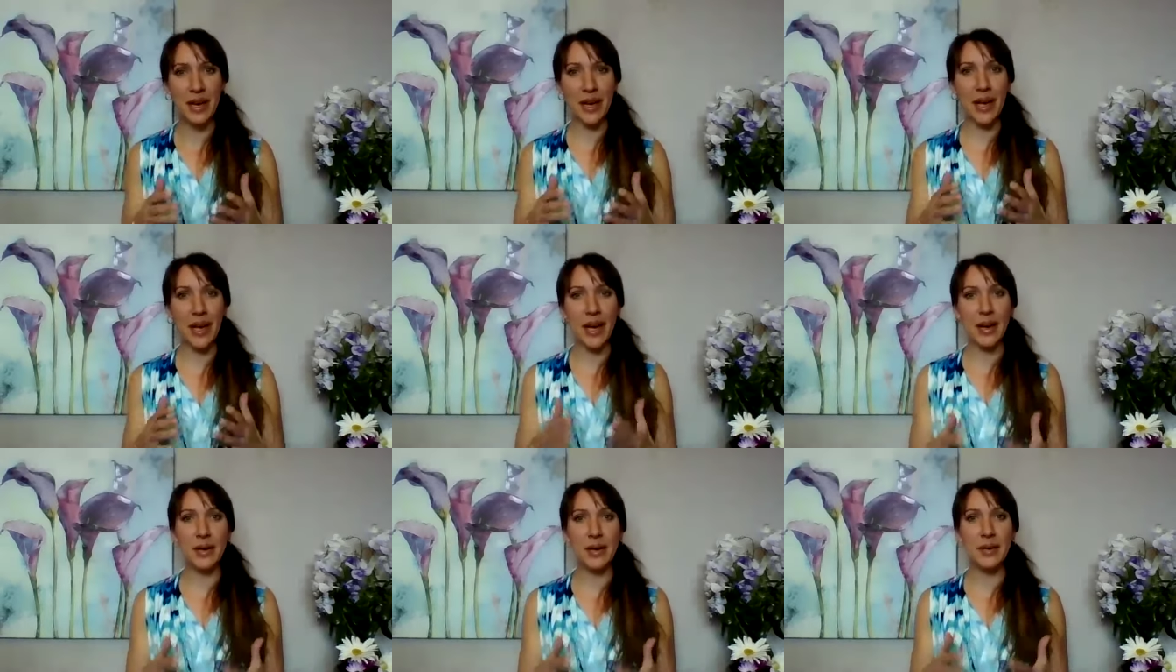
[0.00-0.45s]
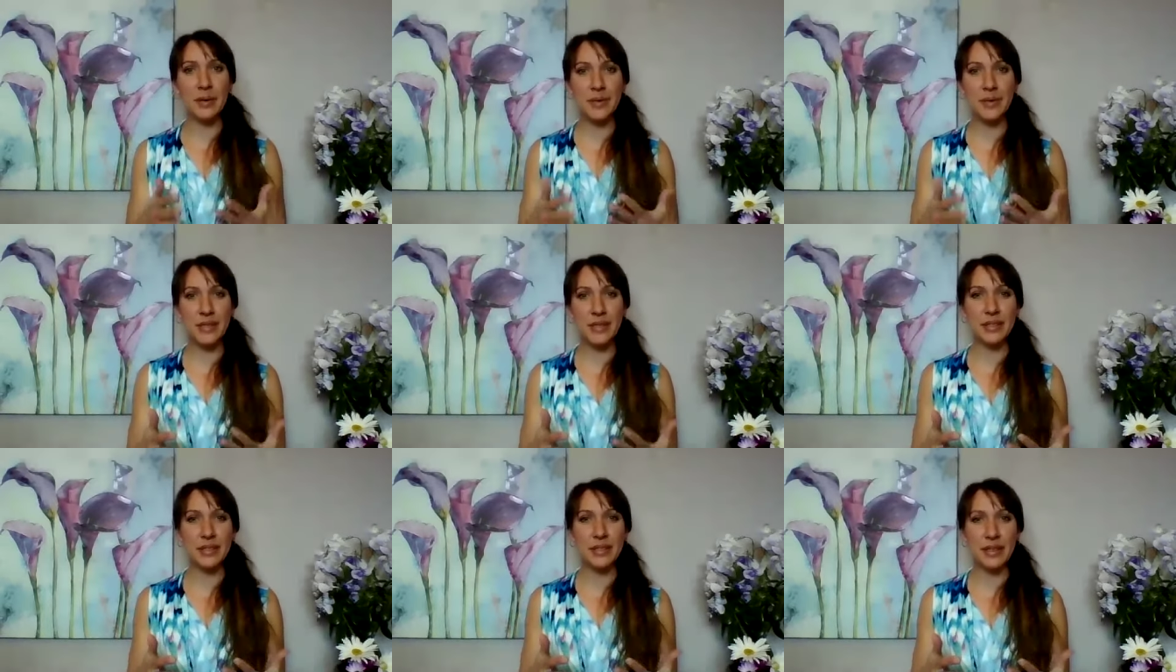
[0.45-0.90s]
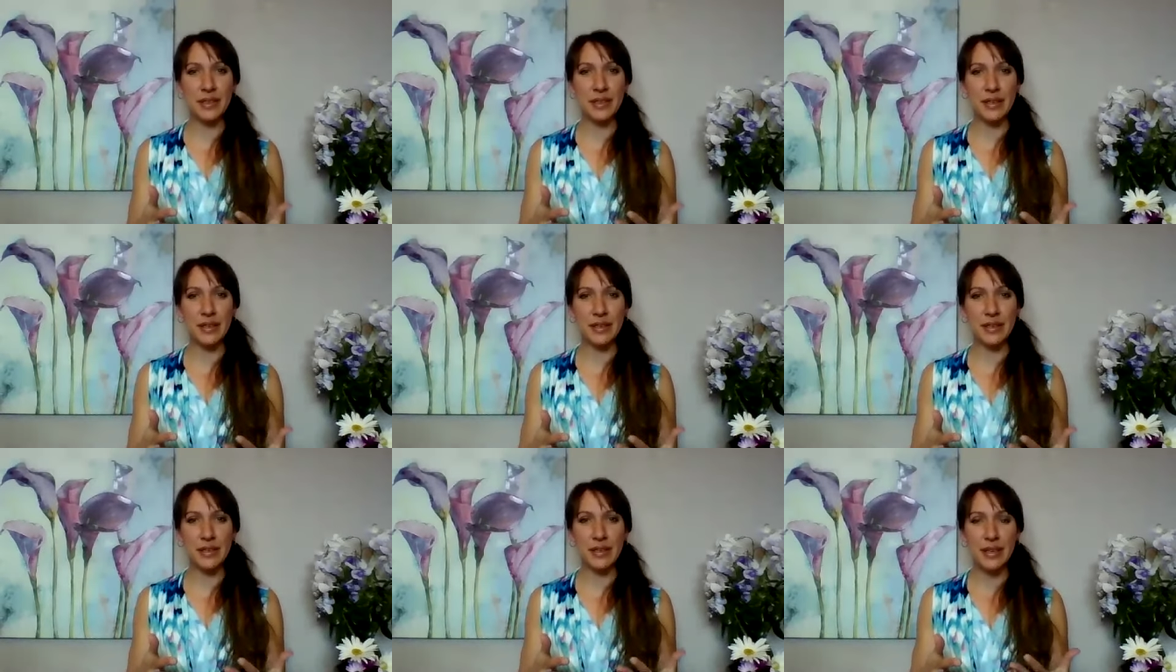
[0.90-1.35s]
How do we
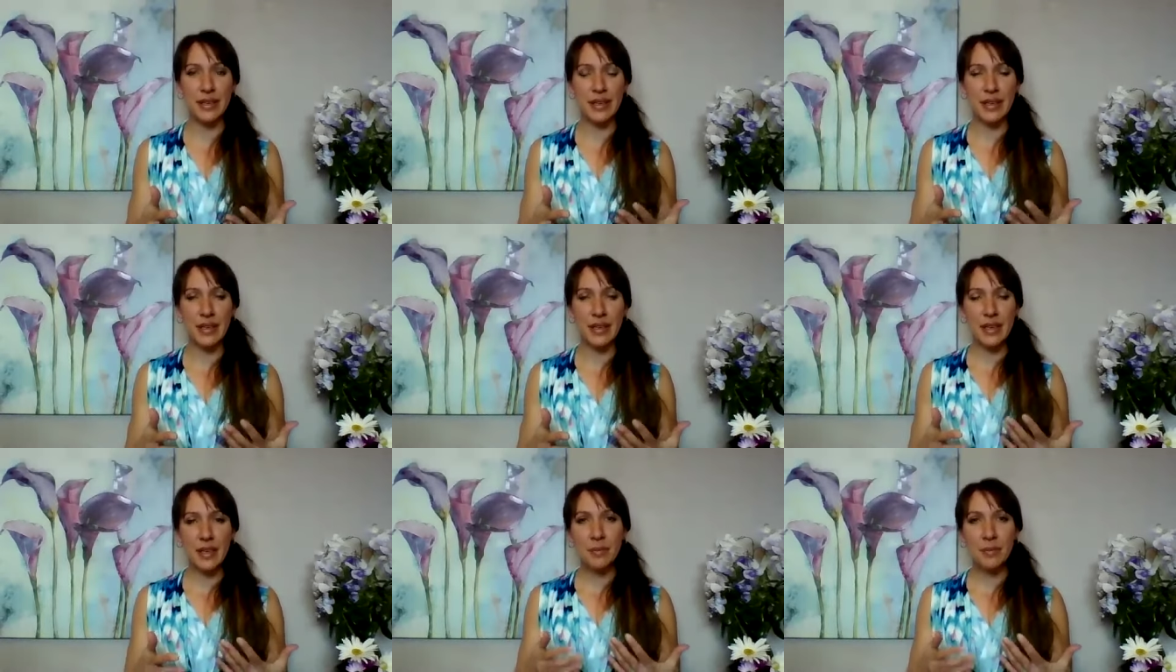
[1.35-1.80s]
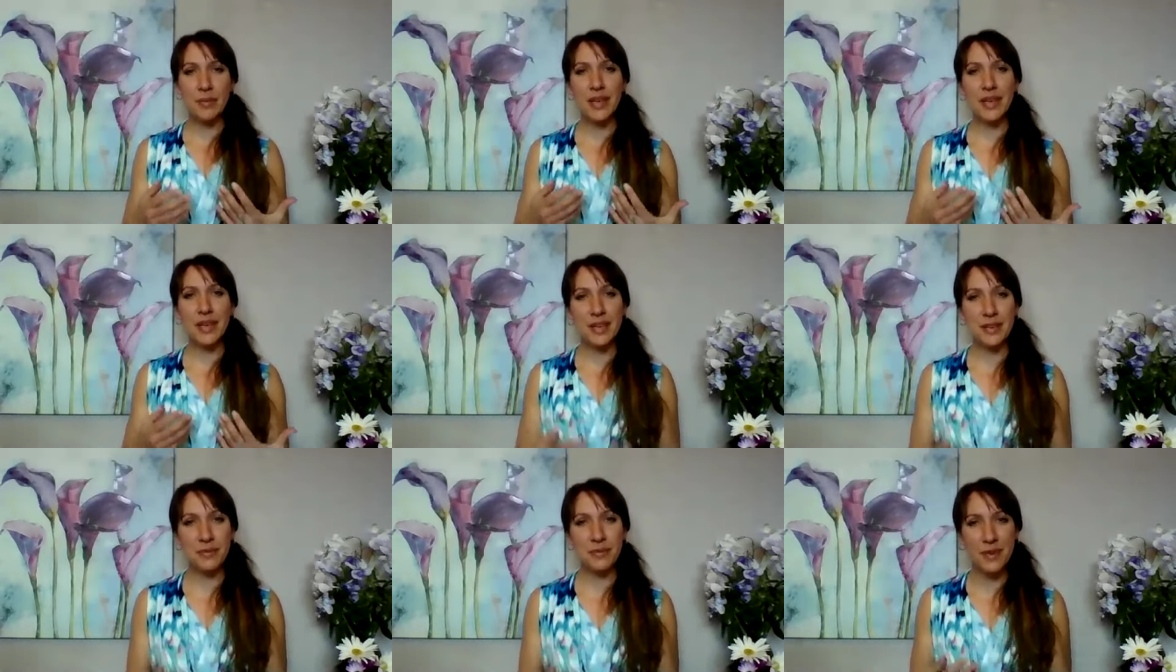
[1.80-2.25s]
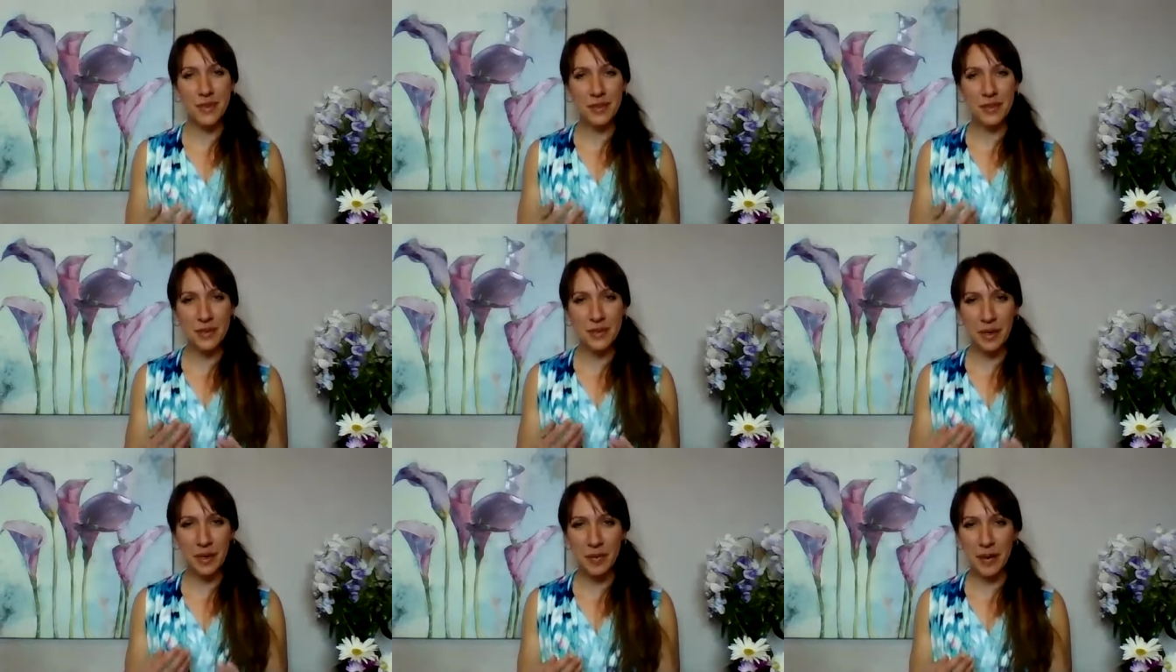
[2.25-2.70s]
start making friends
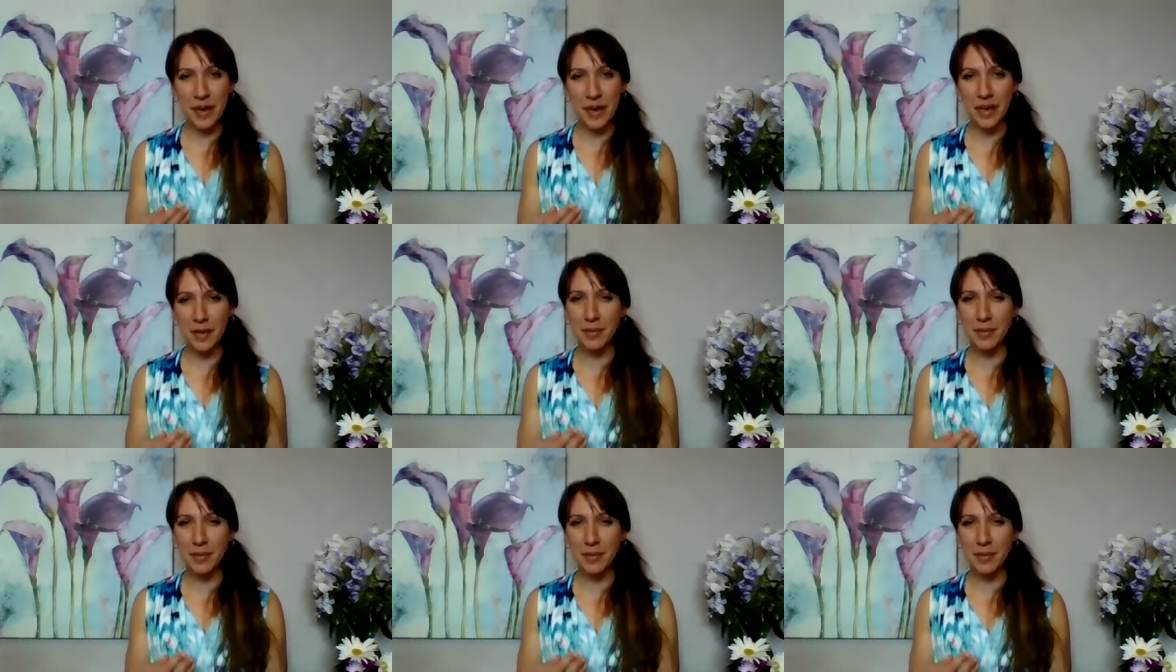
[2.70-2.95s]
with our body?